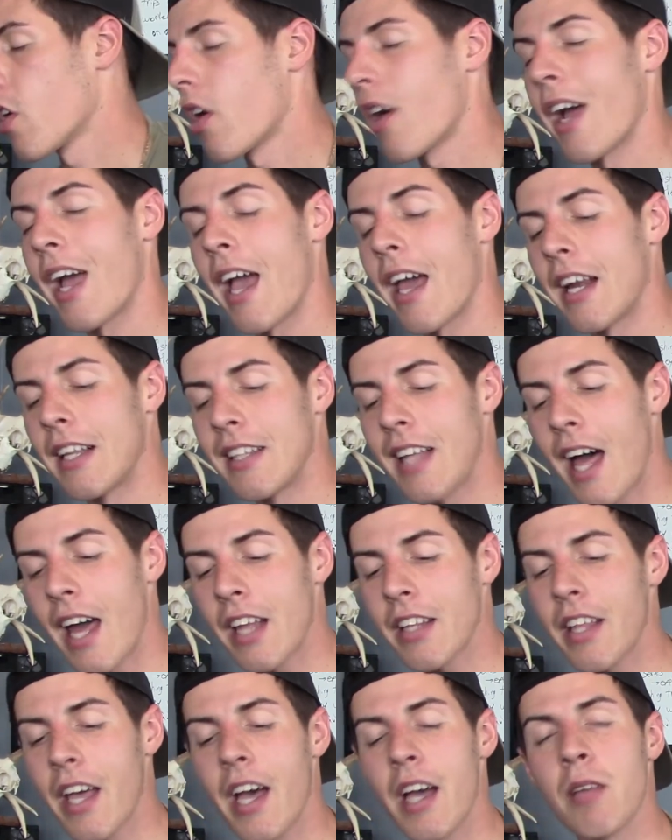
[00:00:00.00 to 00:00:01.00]
All right, and a
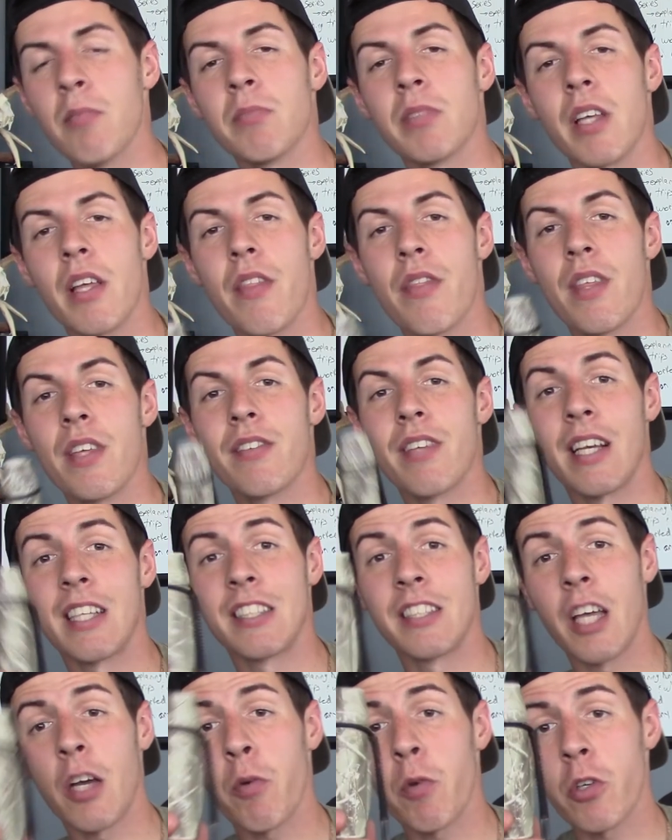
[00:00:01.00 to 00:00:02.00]
lot of times this
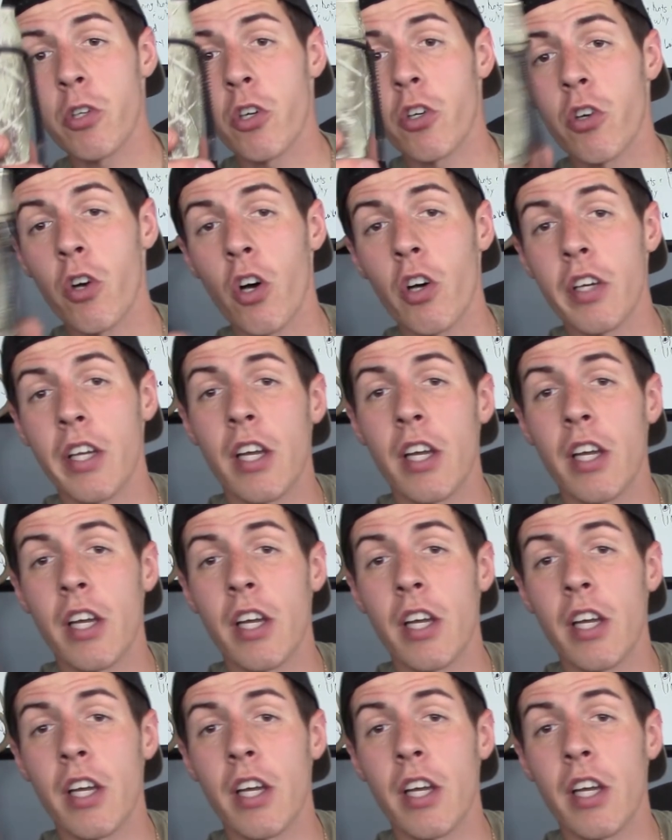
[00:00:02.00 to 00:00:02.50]
extinguisher call